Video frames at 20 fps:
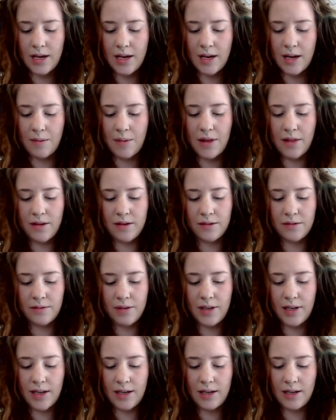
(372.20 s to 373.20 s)
There's
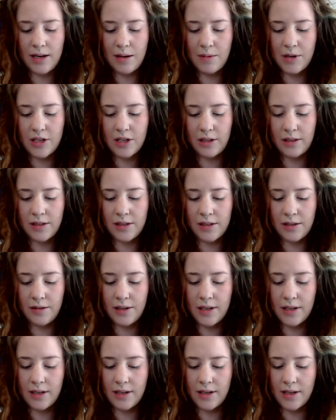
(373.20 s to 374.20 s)
really not much else to
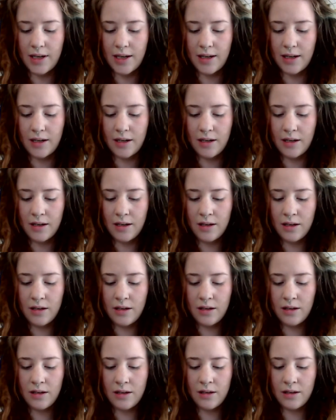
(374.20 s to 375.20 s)
it.
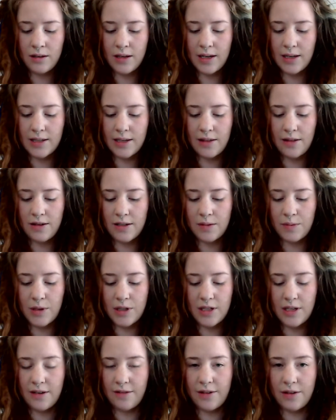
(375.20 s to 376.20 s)
Like I said, there's a bunch
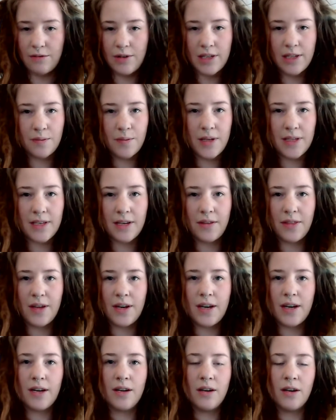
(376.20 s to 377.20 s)
of different recipes out
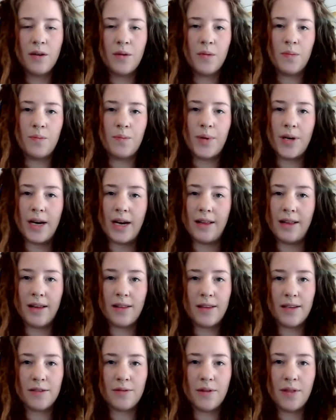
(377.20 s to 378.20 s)
there, but I like
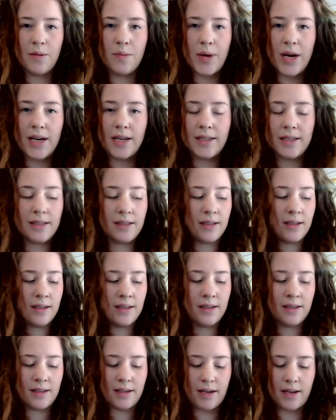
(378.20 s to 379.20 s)
this one the best.
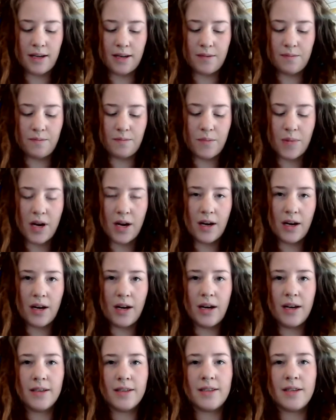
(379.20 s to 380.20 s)

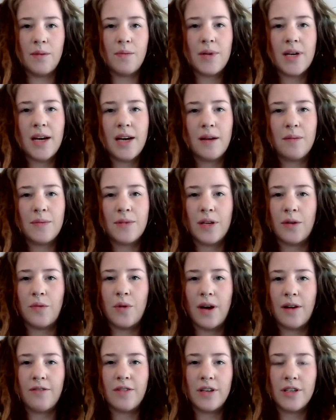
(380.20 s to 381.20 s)
Sometimes, like when
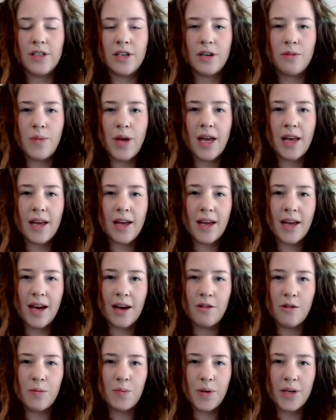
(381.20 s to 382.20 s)
I first started making it, I
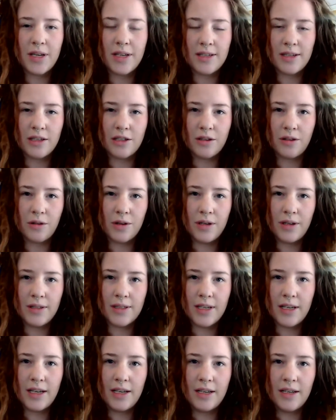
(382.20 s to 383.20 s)
would put essential oils
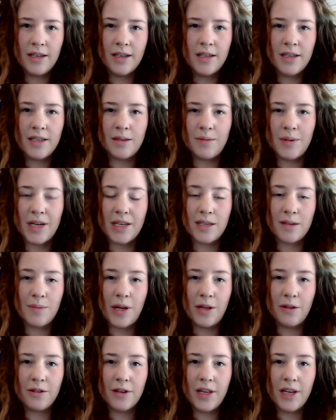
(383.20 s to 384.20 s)
in it to make it
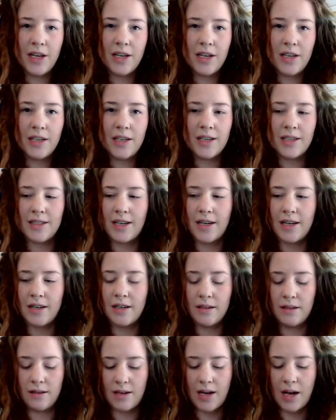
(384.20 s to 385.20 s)
smell really good, because
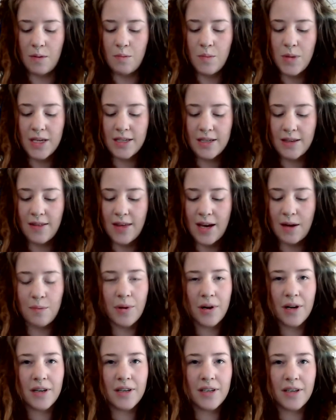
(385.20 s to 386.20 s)
I missed that
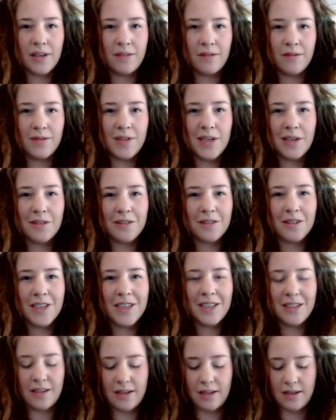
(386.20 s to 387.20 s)
part of
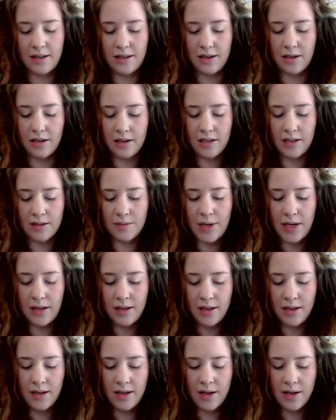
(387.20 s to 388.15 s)
deodorant, the good smell.